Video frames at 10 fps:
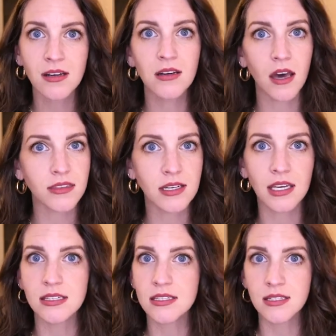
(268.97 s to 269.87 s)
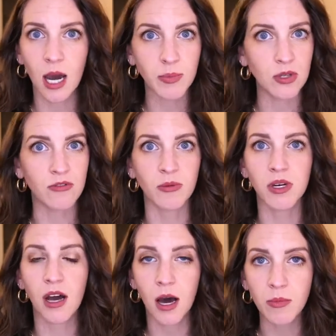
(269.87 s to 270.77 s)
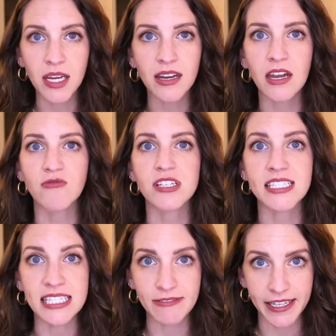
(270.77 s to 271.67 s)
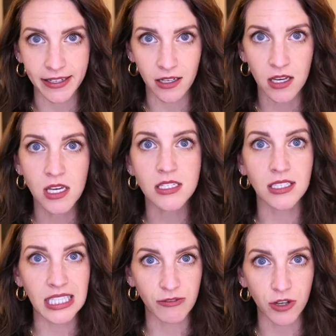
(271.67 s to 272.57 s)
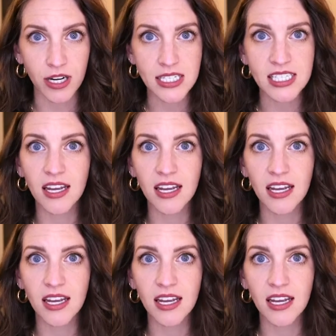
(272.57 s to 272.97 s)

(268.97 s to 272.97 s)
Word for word: Nothing can stop you from coming and receiving deliverance.